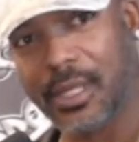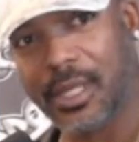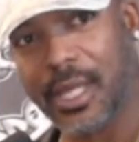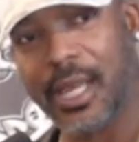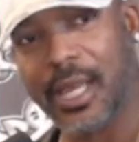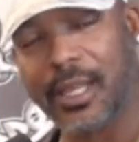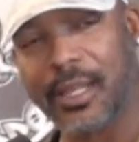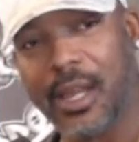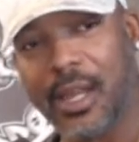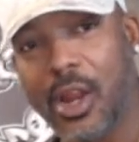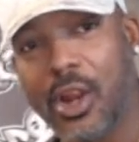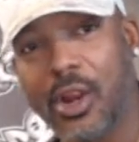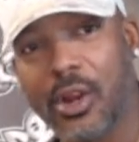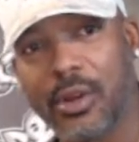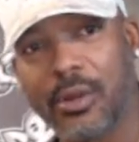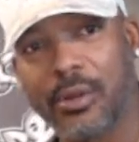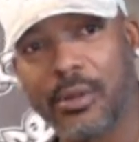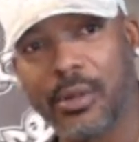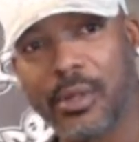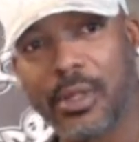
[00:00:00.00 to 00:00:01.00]
Like
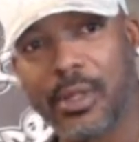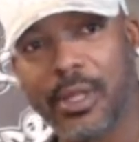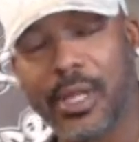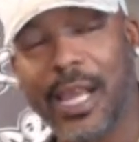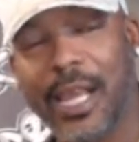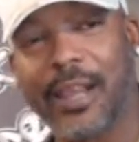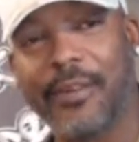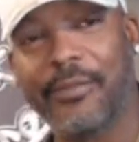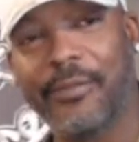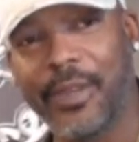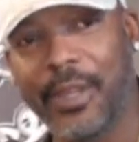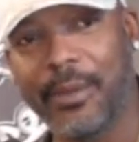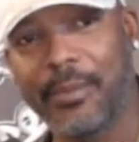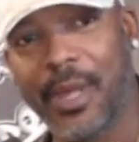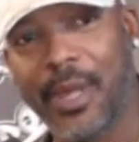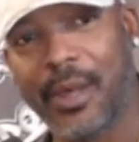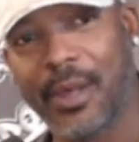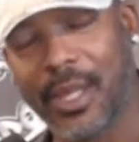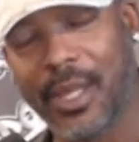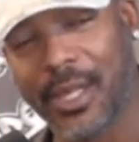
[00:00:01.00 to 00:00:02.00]
her like a
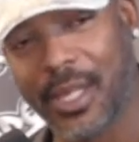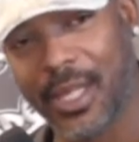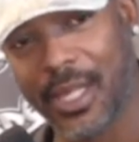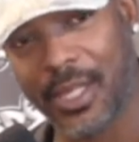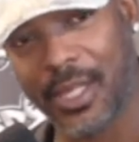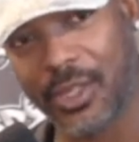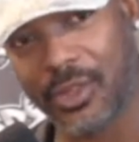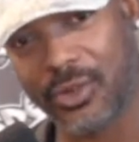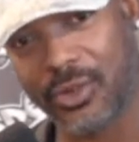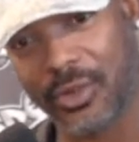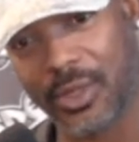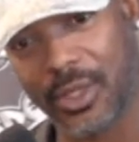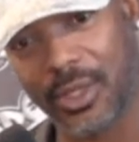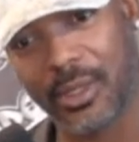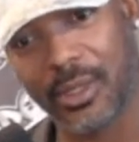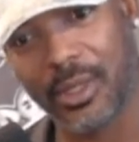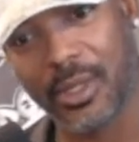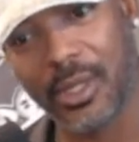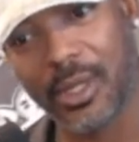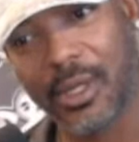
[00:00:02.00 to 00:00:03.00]
female in the industry
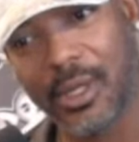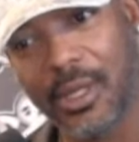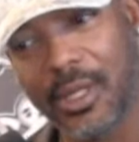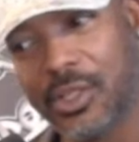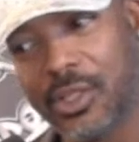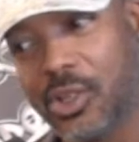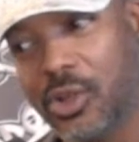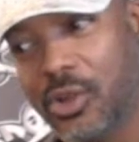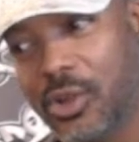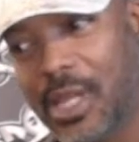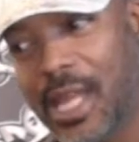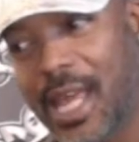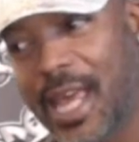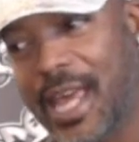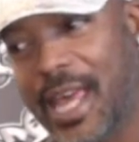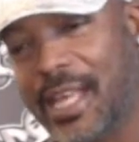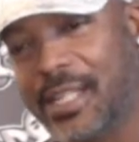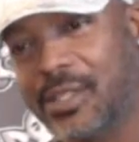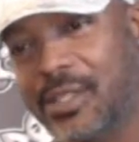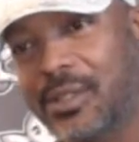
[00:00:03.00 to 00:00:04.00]
is gonna
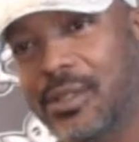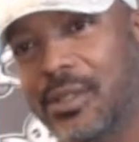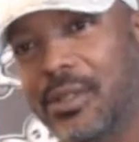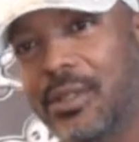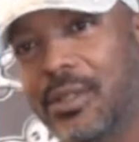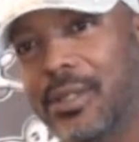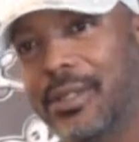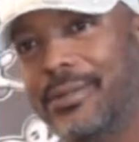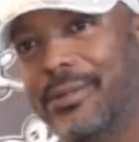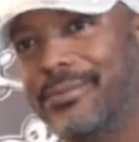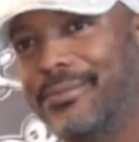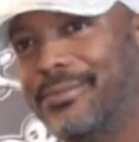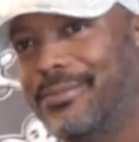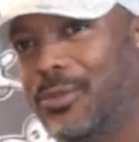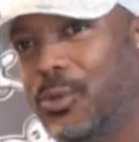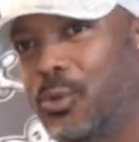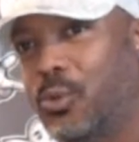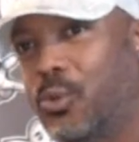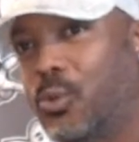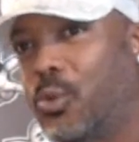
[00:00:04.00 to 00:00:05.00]
last
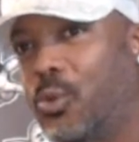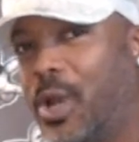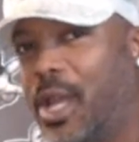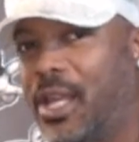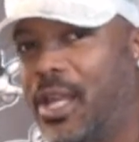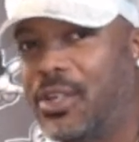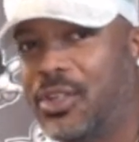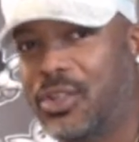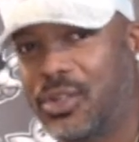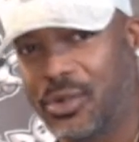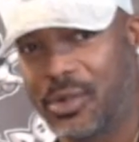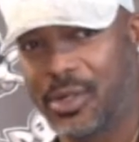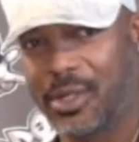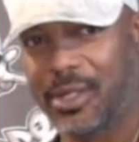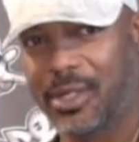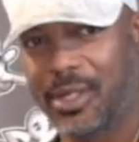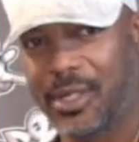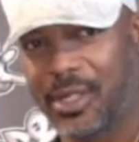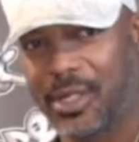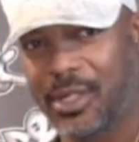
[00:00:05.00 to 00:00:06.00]
way
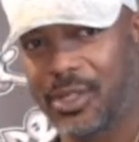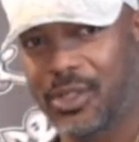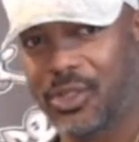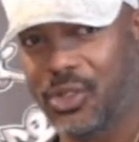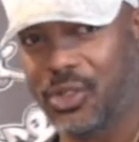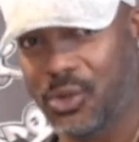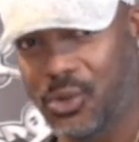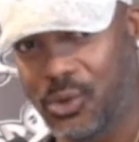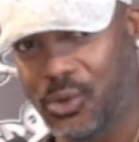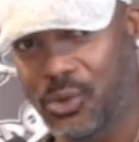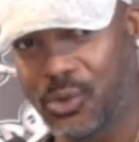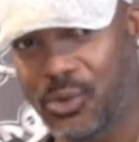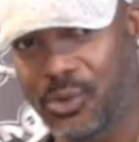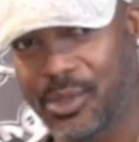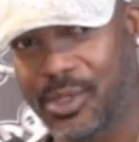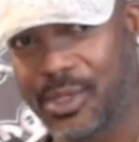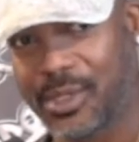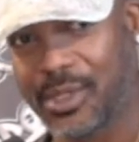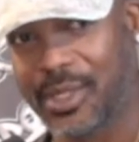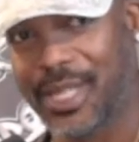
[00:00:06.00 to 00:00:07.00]
shorter than a
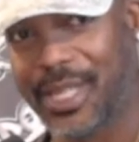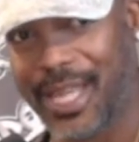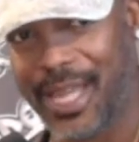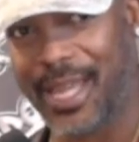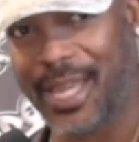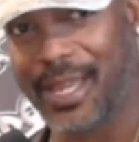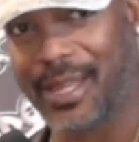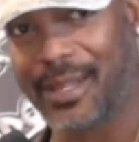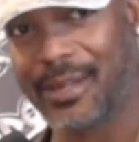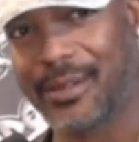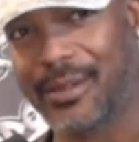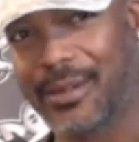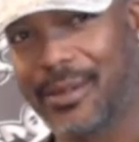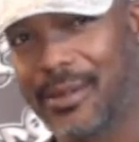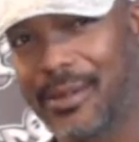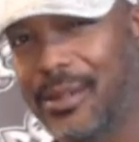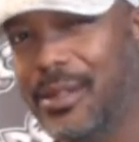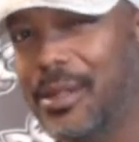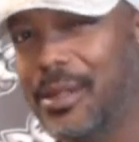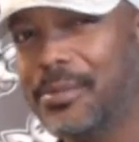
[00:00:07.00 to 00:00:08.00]
dude's can.
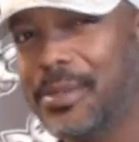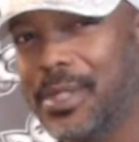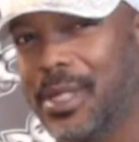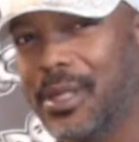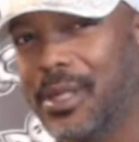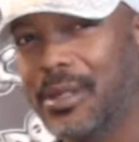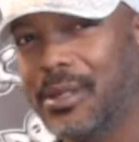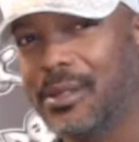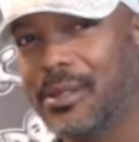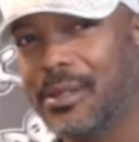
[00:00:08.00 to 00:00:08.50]
You know what I'm saying?